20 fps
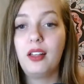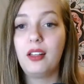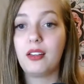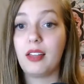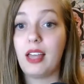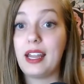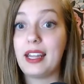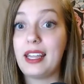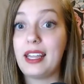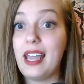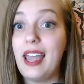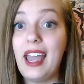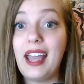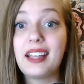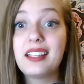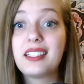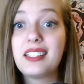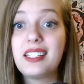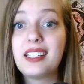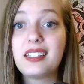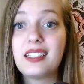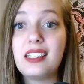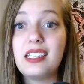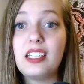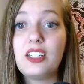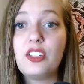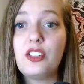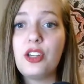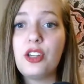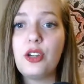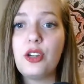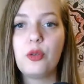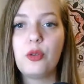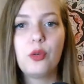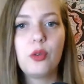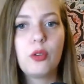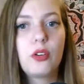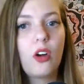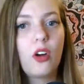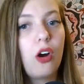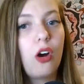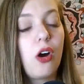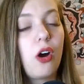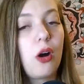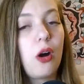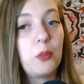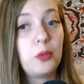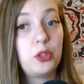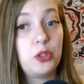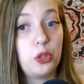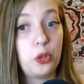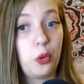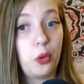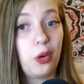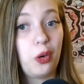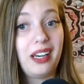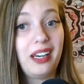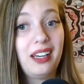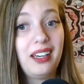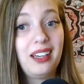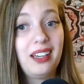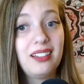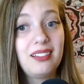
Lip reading: like ecstasy to calm joy,